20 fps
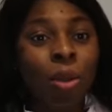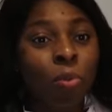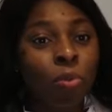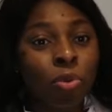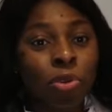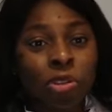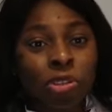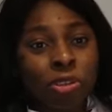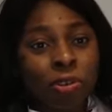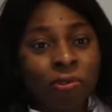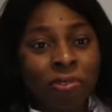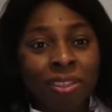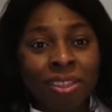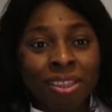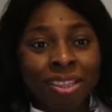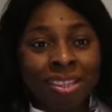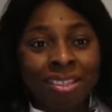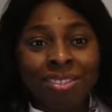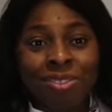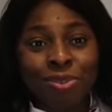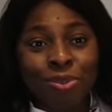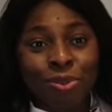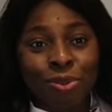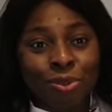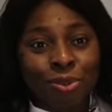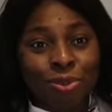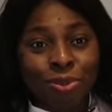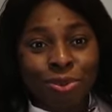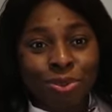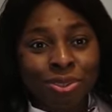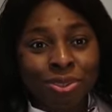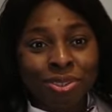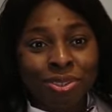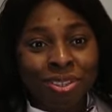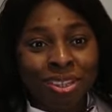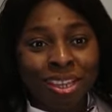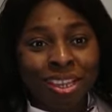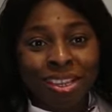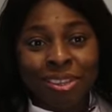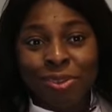Most of the things you used
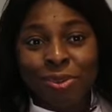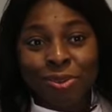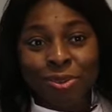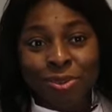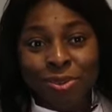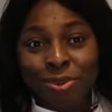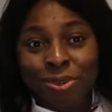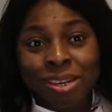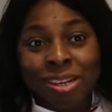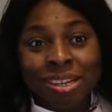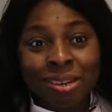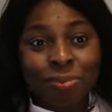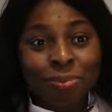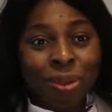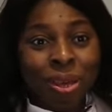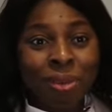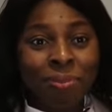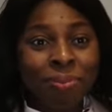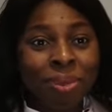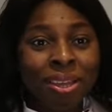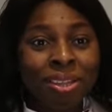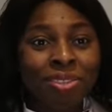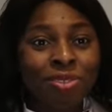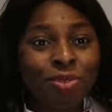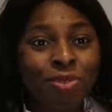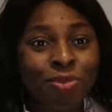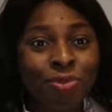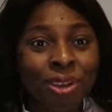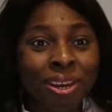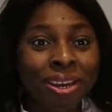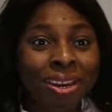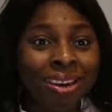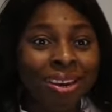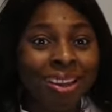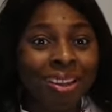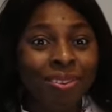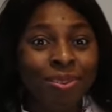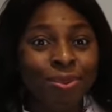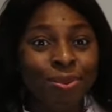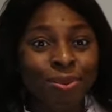in your student apartment, you find out
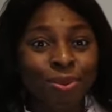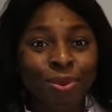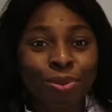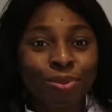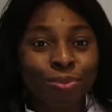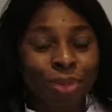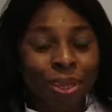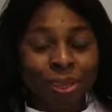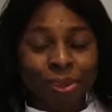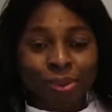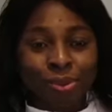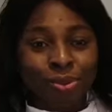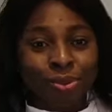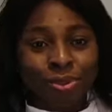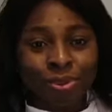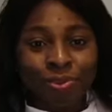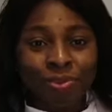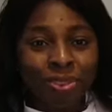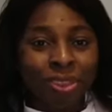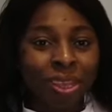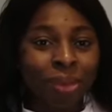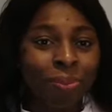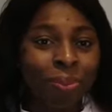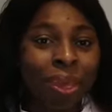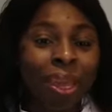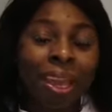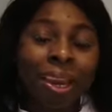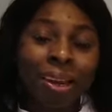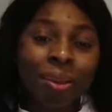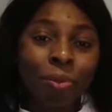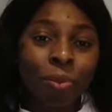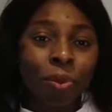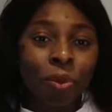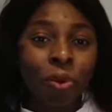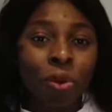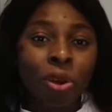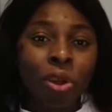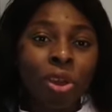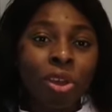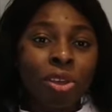that you don't make use of them anymore.